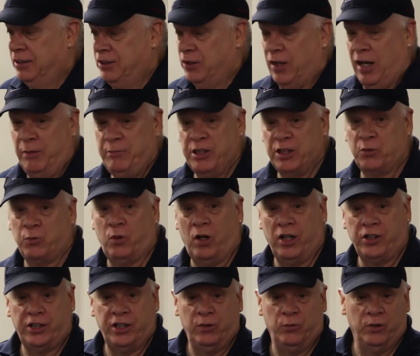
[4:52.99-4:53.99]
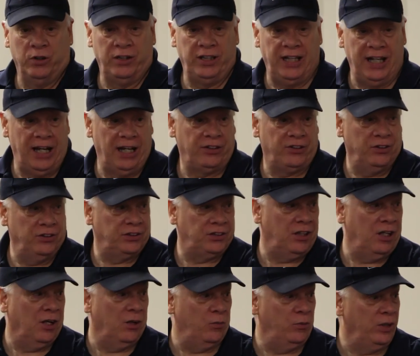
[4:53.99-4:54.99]
So I'm just watching where the actors
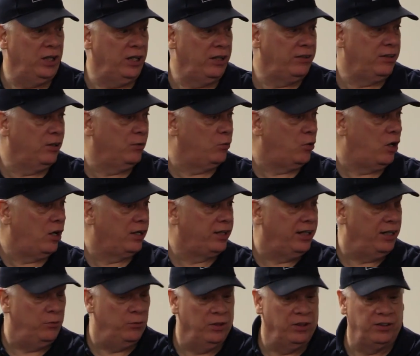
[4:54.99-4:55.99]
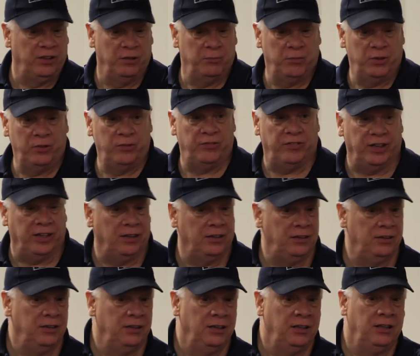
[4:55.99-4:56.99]
are, where they're walking, where they're moving.
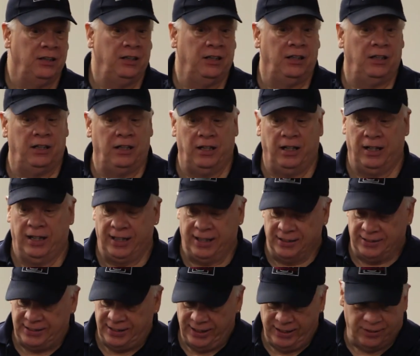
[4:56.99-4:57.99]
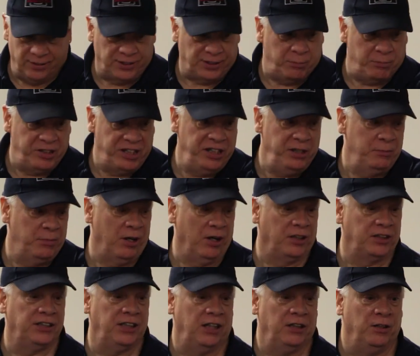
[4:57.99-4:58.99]
And I can see there's some T
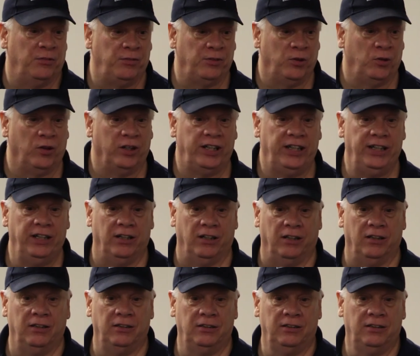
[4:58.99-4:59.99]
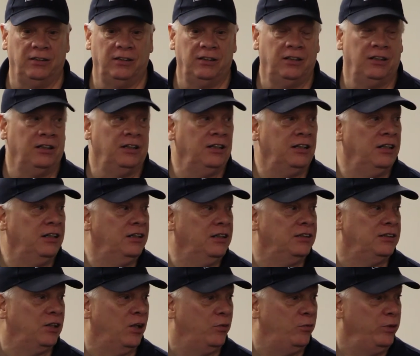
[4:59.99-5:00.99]
marks on the floor here.
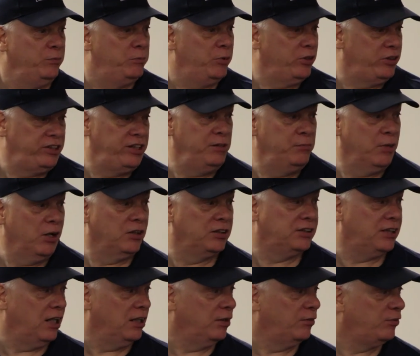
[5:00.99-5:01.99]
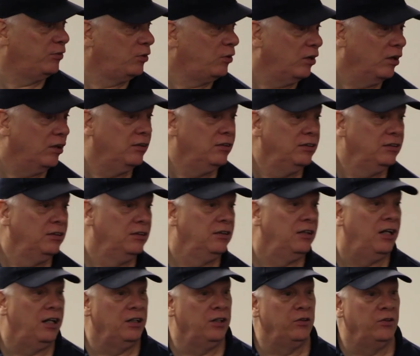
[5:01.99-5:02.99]
So we put T marks on the floor,
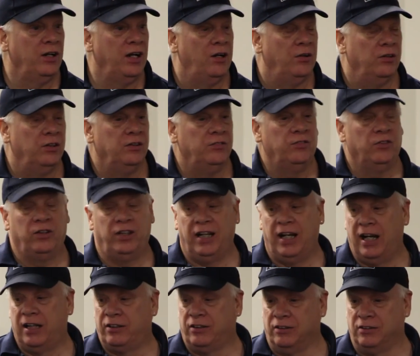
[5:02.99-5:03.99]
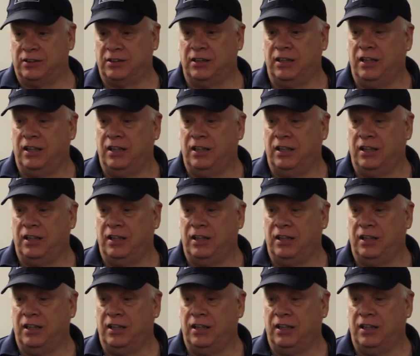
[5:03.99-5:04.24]
on the ground, for the actors.